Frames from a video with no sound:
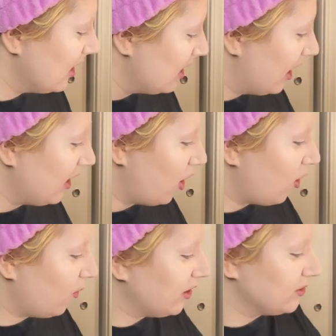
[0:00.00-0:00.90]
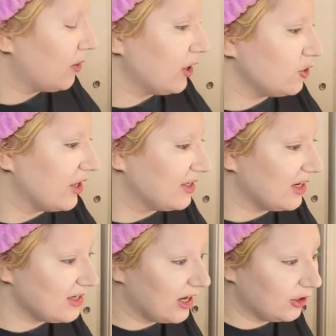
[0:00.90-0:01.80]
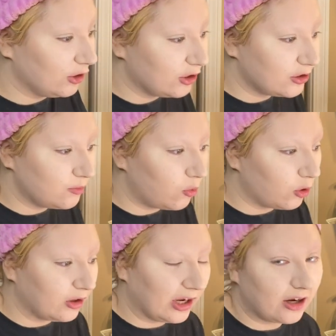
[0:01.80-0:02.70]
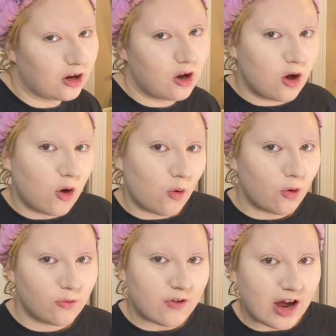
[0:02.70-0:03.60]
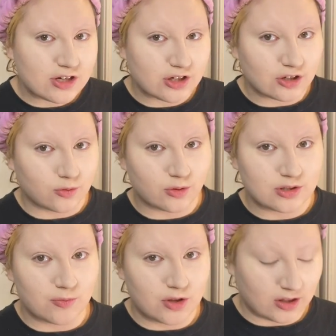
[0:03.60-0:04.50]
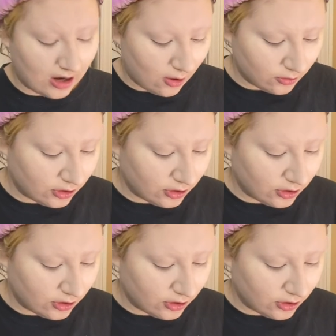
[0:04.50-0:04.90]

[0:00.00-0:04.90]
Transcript: I always bought dresses that looked more like old fashioned or something that I would